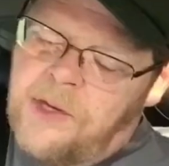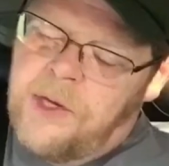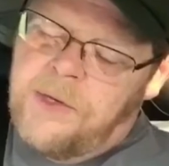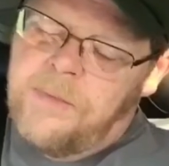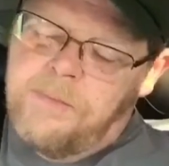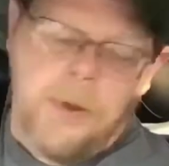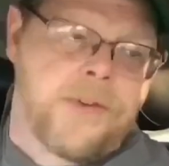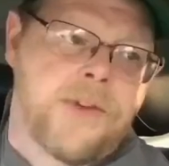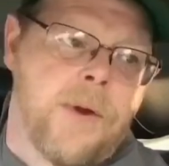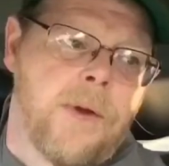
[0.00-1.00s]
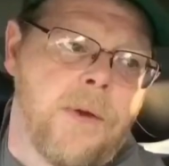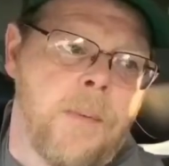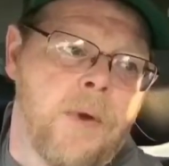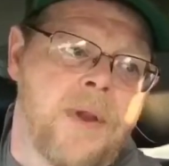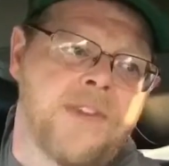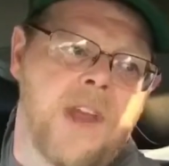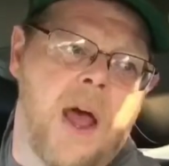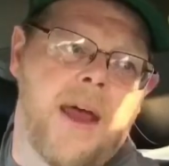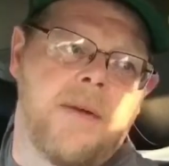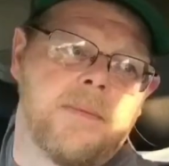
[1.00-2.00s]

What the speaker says: just put the serial number inside.